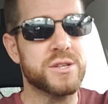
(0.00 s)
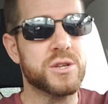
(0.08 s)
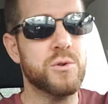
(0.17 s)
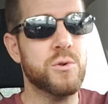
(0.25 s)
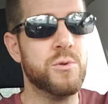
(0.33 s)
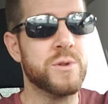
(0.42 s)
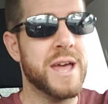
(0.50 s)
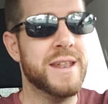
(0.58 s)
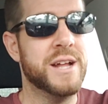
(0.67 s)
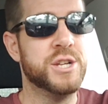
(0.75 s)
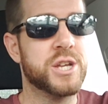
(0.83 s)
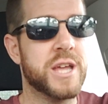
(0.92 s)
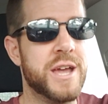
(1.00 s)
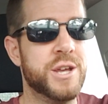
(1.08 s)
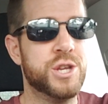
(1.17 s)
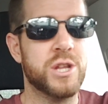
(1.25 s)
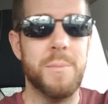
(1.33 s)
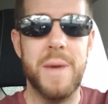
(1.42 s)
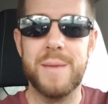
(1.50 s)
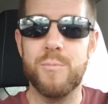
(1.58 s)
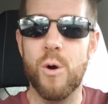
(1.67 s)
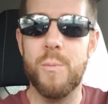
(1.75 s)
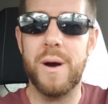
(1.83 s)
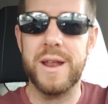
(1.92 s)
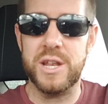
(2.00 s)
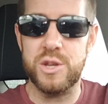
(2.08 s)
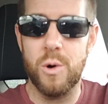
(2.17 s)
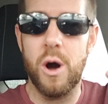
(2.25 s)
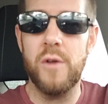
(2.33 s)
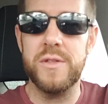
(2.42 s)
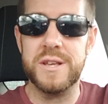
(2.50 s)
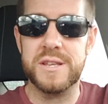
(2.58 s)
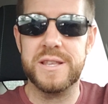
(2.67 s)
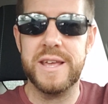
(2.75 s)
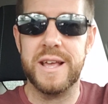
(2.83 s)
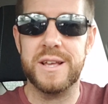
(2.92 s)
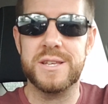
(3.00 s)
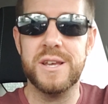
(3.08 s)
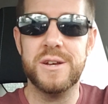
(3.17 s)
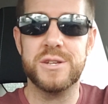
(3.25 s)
school and get an education and make more money and do all these things